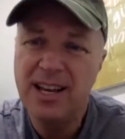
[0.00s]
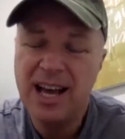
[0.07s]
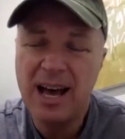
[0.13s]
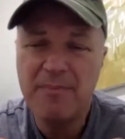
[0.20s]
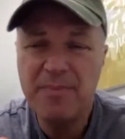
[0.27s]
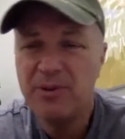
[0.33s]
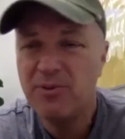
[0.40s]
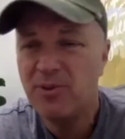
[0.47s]
I
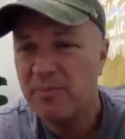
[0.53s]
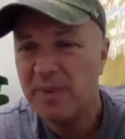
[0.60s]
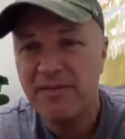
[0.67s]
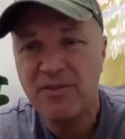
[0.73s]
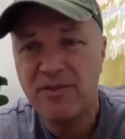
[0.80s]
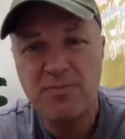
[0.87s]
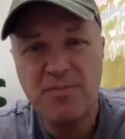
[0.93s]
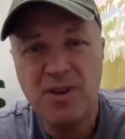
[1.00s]
meet with them
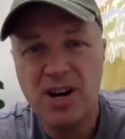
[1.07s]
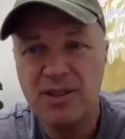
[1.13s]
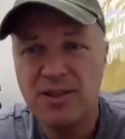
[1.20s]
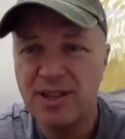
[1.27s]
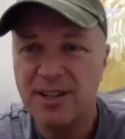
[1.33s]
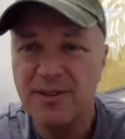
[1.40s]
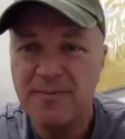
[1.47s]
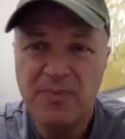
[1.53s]
every month.
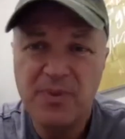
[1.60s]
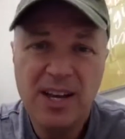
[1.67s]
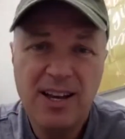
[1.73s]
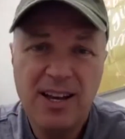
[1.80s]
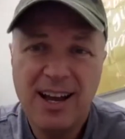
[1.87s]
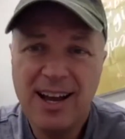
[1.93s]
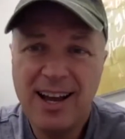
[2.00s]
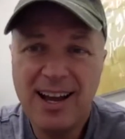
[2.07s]

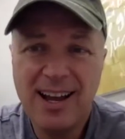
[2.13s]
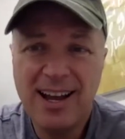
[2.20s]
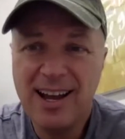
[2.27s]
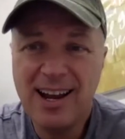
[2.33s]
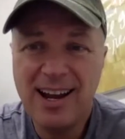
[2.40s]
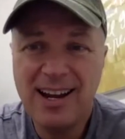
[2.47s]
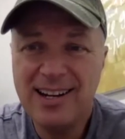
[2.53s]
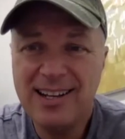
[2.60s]

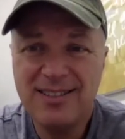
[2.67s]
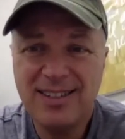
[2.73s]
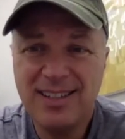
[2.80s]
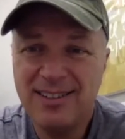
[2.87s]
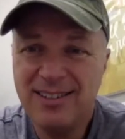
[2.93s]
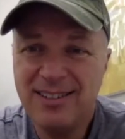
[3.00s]
And he said,